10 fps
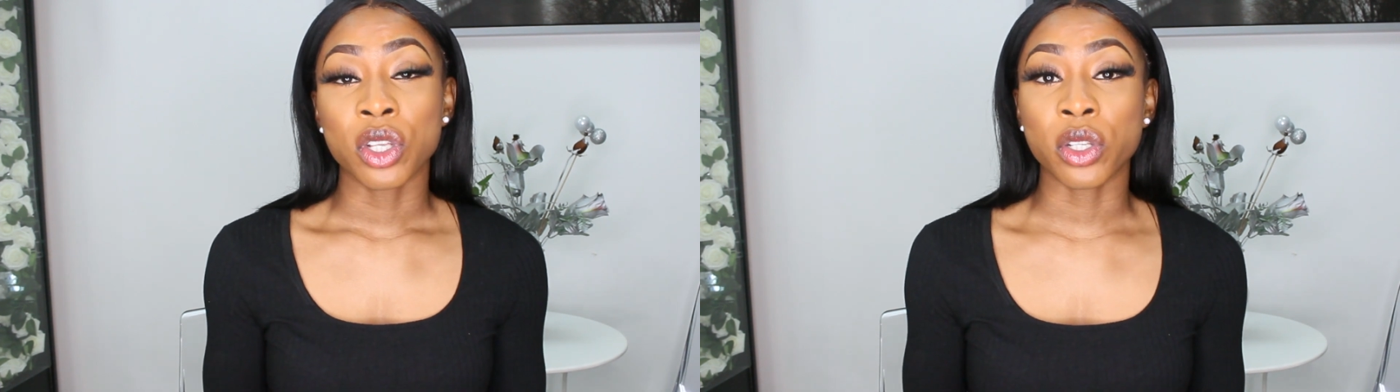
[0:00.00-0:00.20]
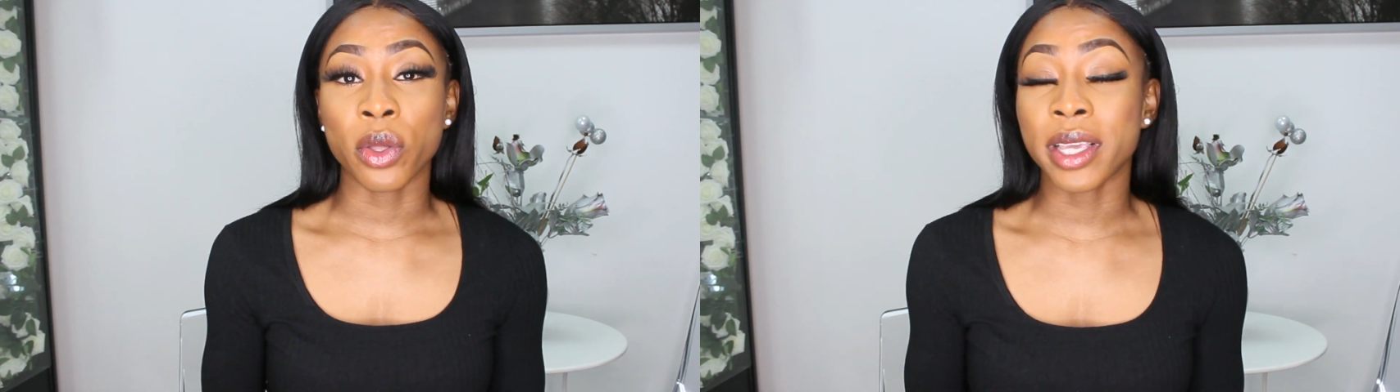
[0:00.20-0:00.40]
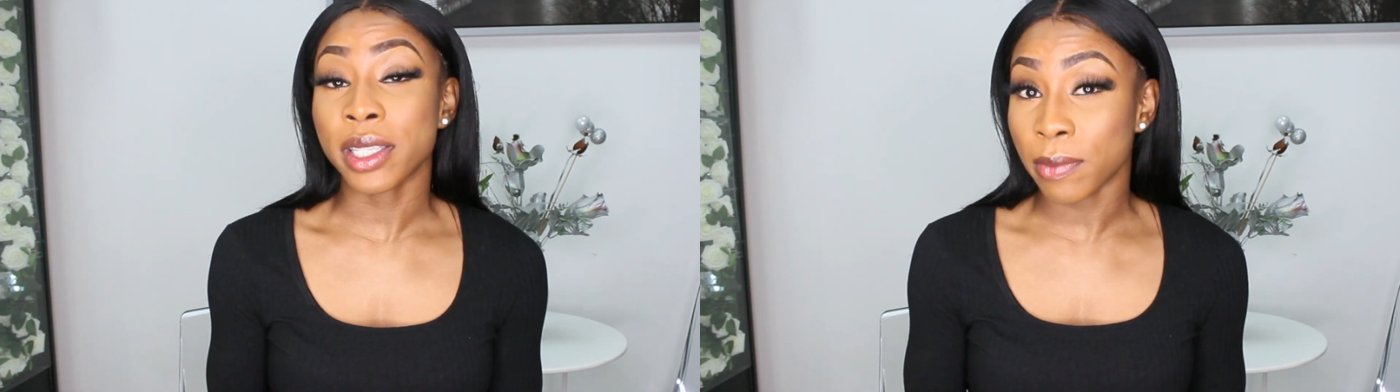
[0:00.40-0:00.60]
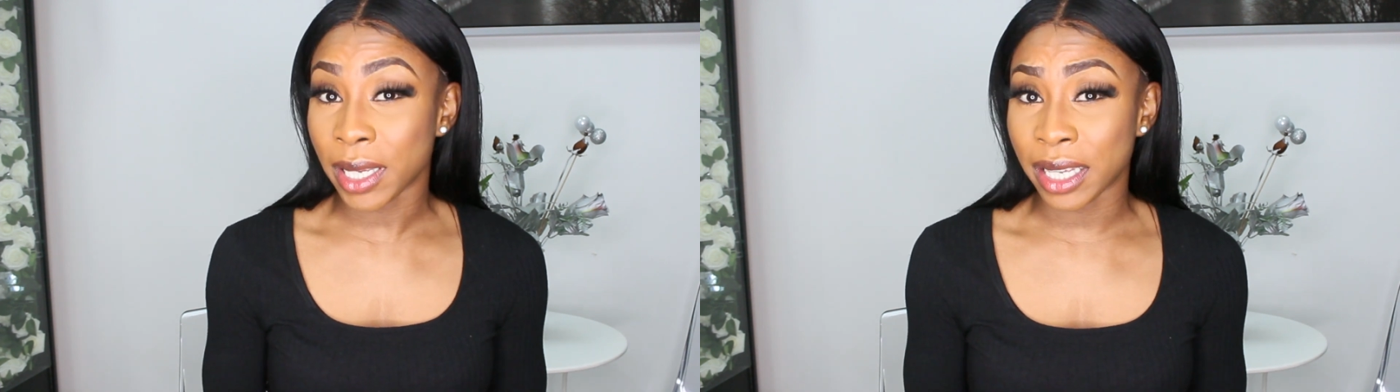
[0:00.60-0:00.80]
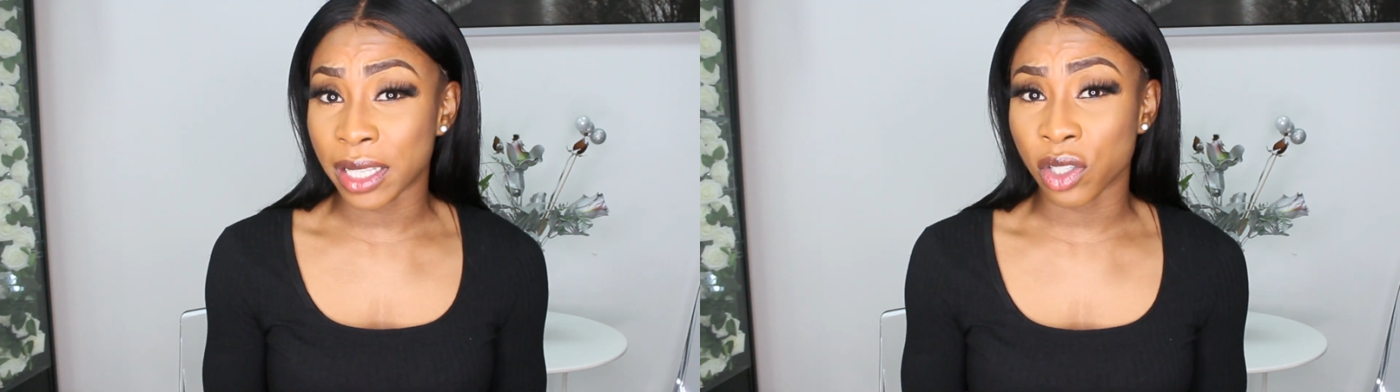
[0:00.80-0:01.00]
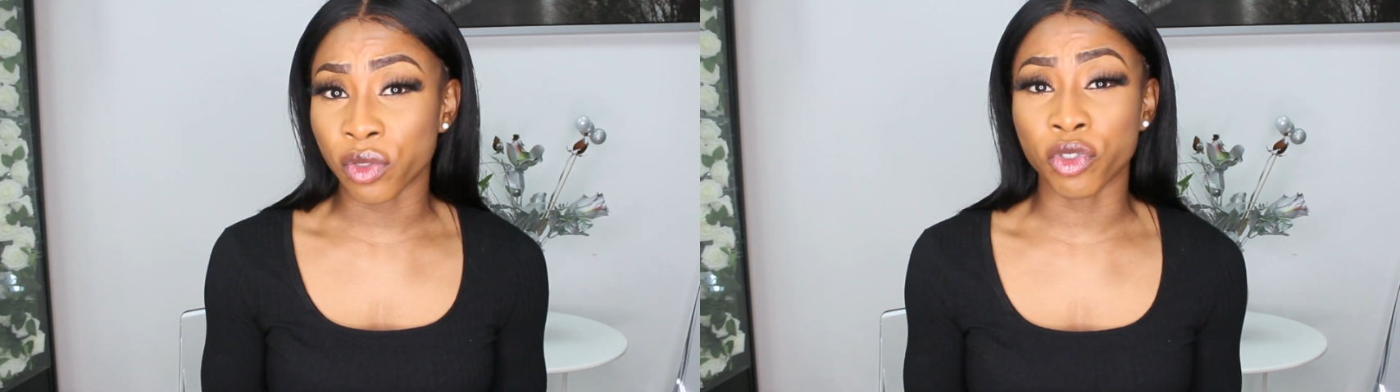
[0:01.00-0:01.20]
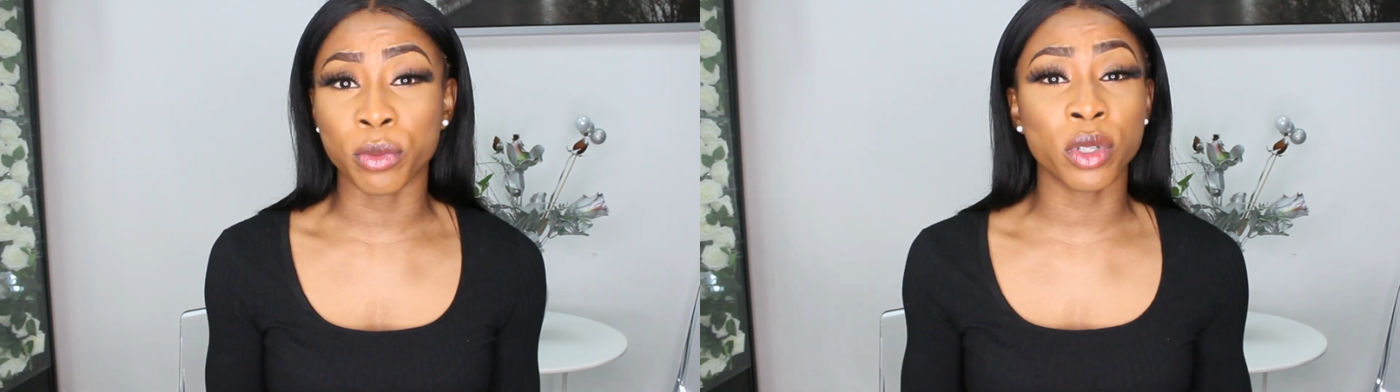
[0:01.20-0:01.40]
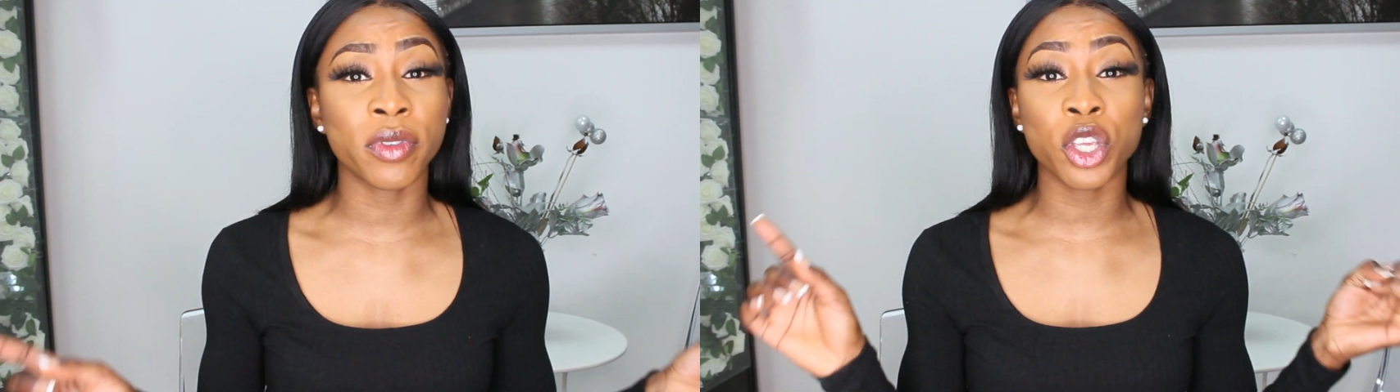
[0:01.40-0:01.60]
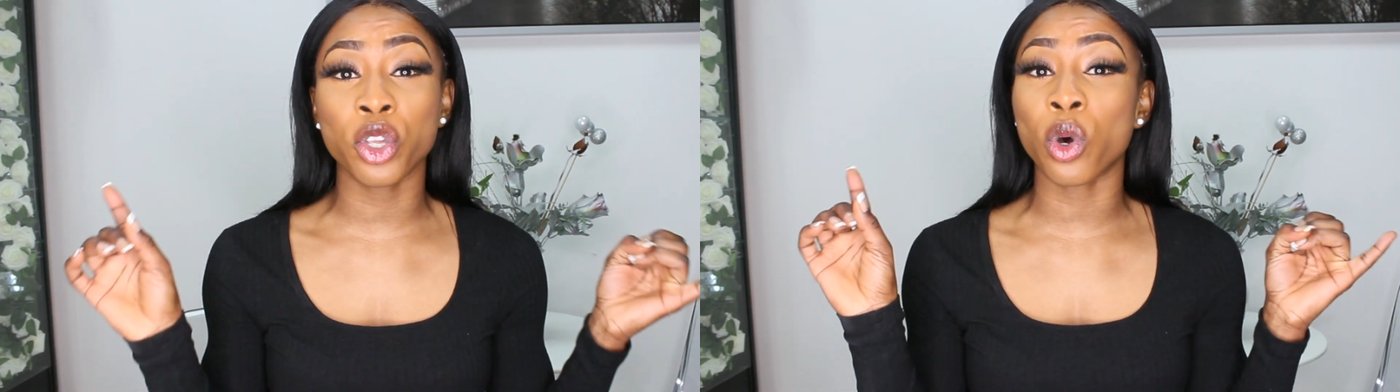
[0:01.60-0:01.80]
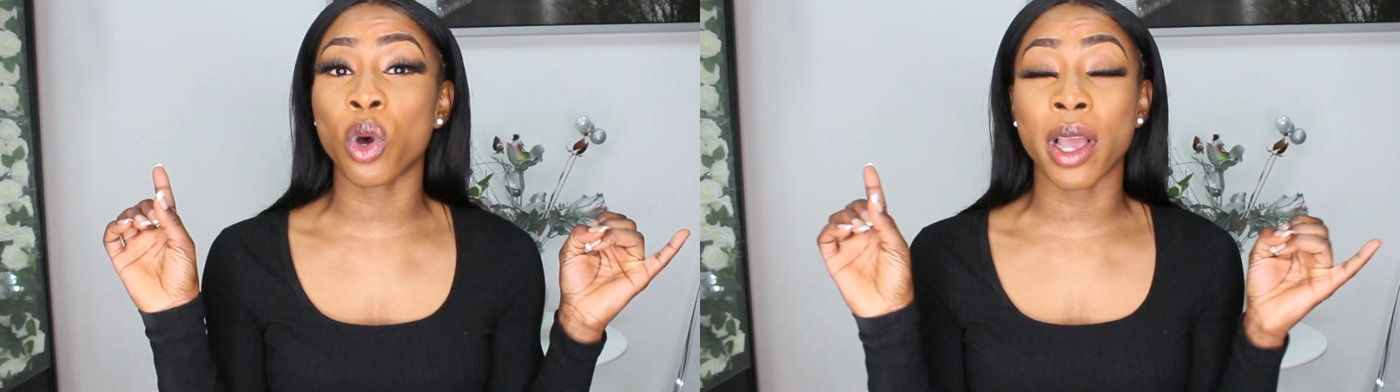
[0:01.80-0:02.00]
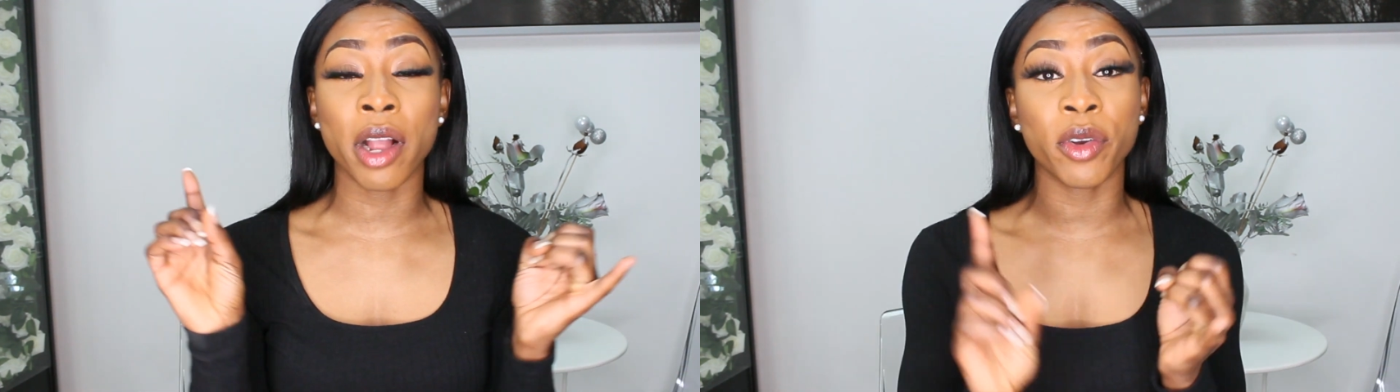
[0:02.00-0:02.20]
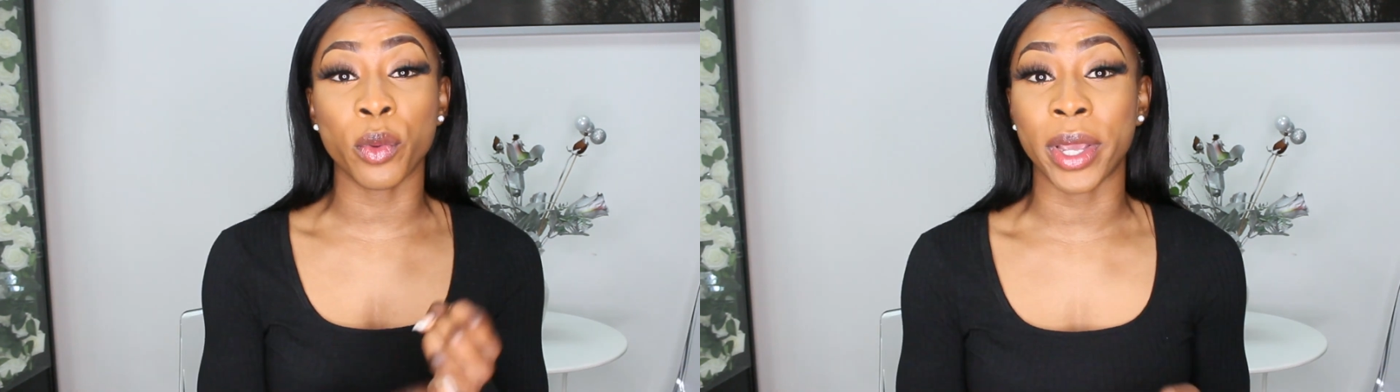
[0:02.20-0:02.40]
So this means removing your current